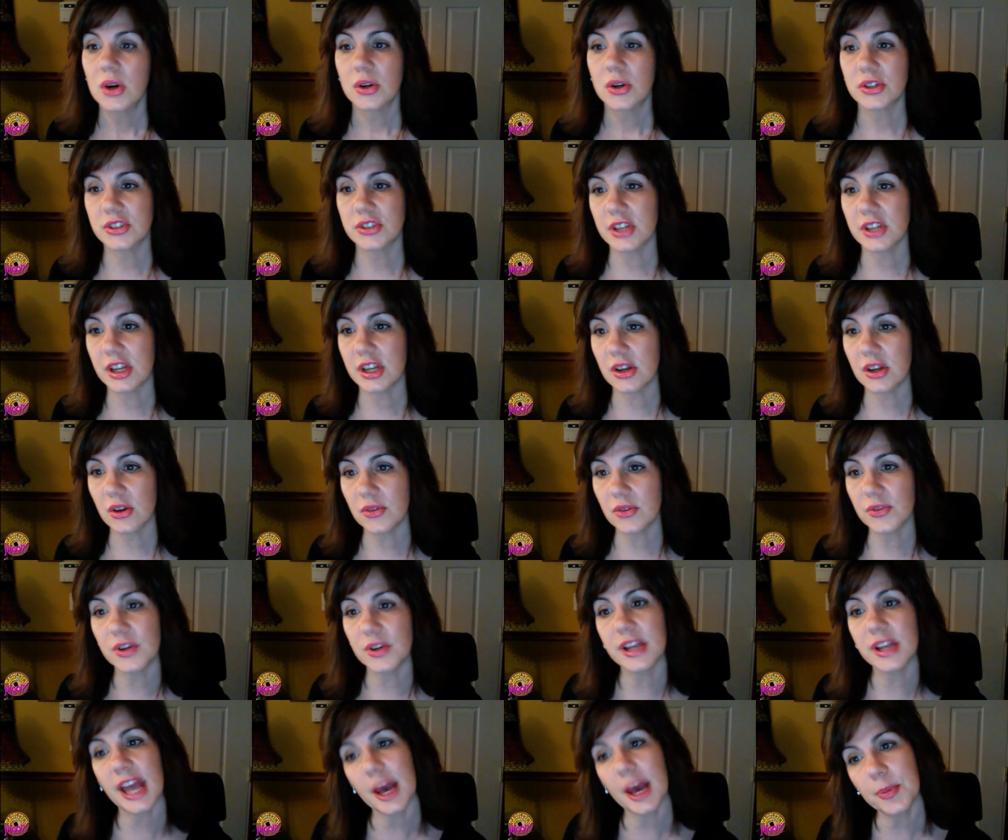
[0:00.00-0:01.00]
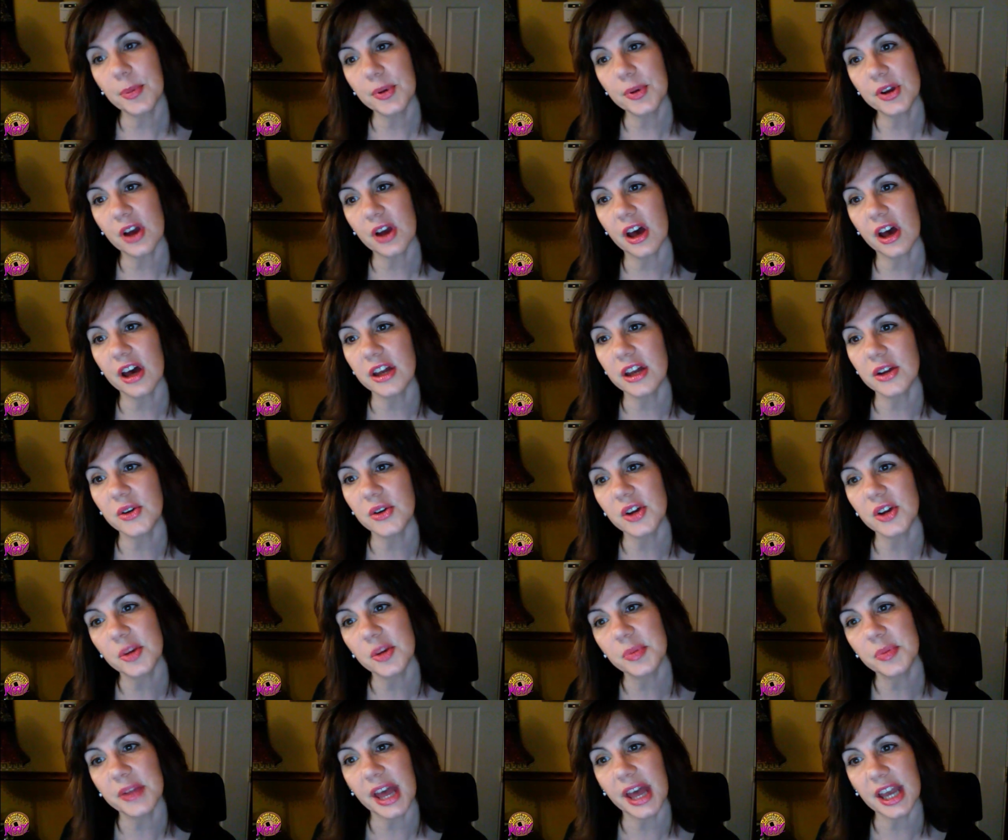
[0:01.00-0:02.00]
Or should I go for an apricot or
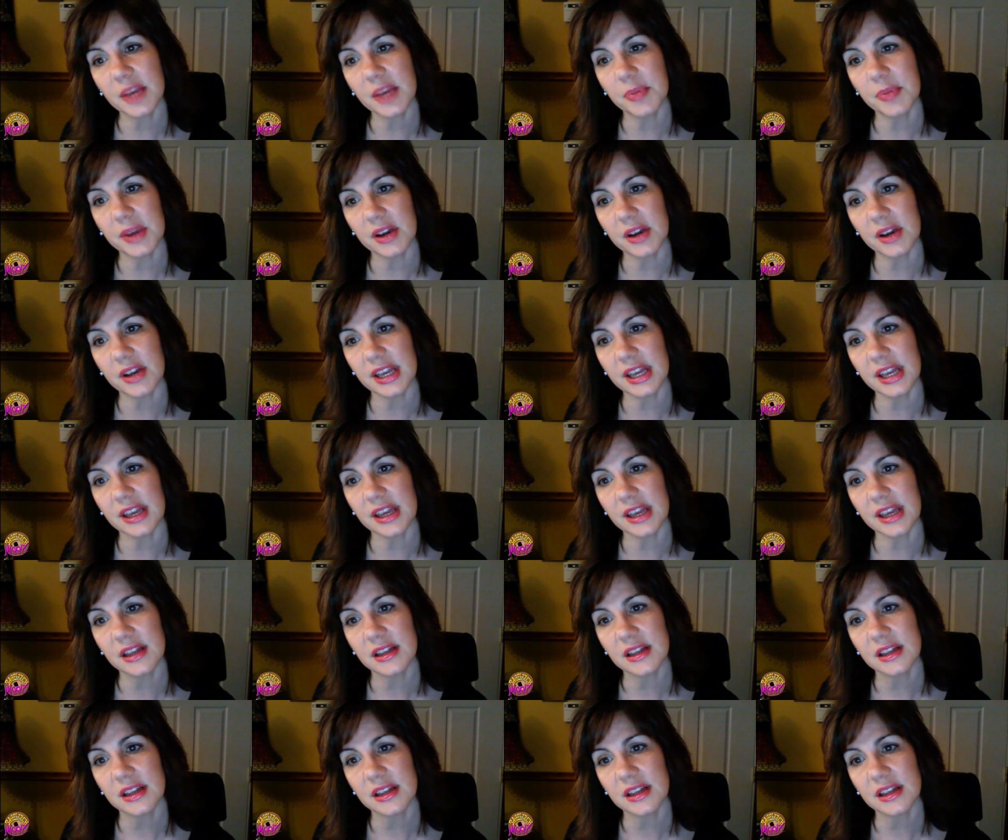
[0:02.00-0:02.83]
a blackberry?